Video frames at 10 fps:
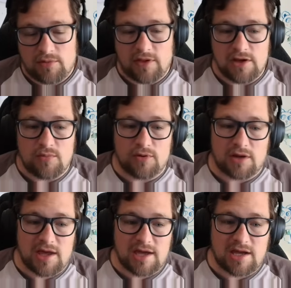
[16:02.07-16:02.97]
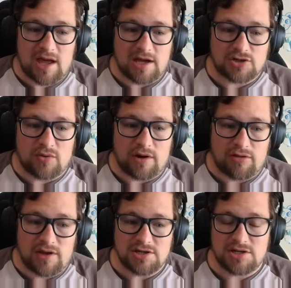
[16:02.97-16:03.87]
But then you put K cache
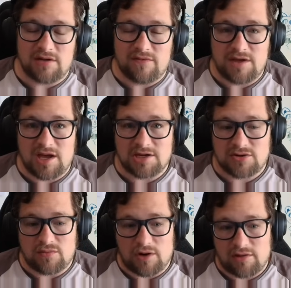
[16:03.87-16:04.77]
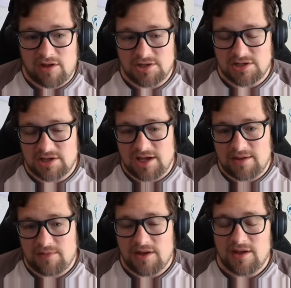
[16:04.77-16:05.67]
quantization and V cache quantization
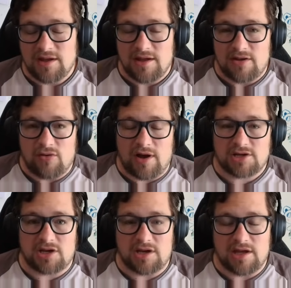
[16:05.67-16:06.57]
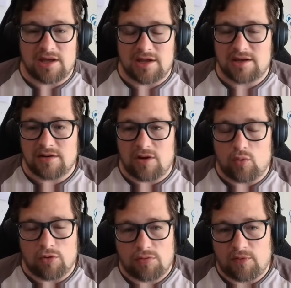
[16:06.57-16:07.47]
type, you'll actually get a
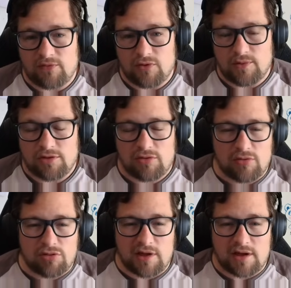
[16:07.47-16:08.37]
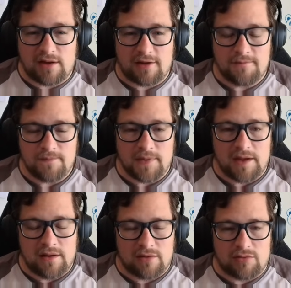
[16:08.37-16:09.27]
worse performance. So there's like a
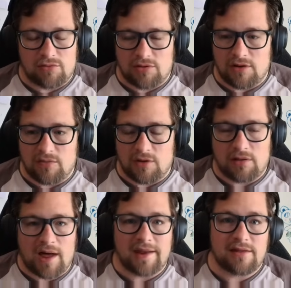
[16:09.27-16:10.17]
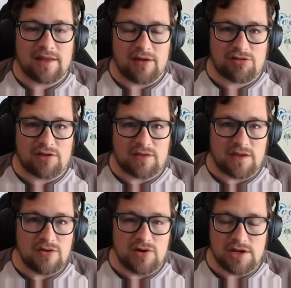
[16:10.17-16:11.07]
there's a lot of testing that
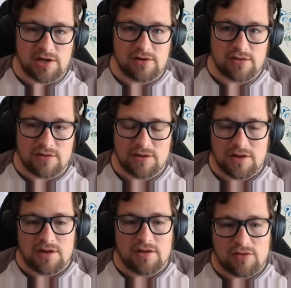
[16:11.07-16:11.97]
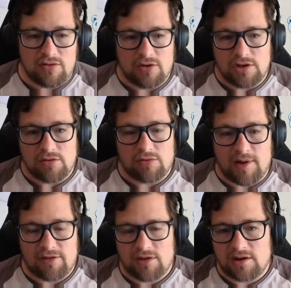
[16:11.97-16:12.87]
you need to do. So you can use my
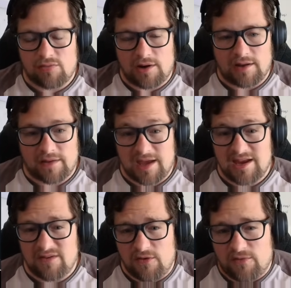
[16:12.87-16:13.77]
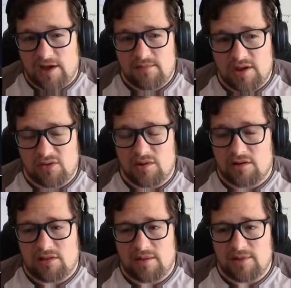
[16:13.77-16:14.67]
settings right out the gate, and if you find better ones,
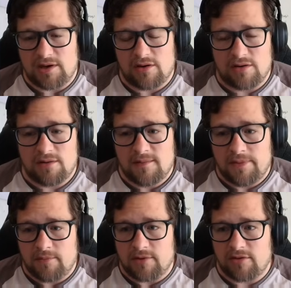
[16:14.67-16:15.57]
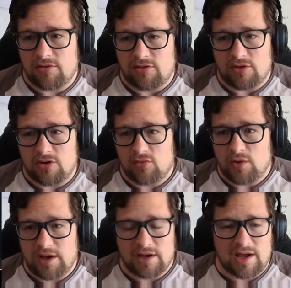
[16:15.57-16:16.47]
let me know. But this is a good
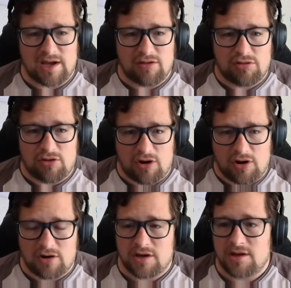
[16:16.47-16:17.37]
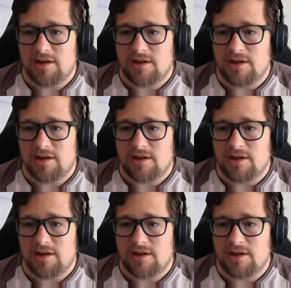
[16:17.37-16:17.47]
way to kind of start.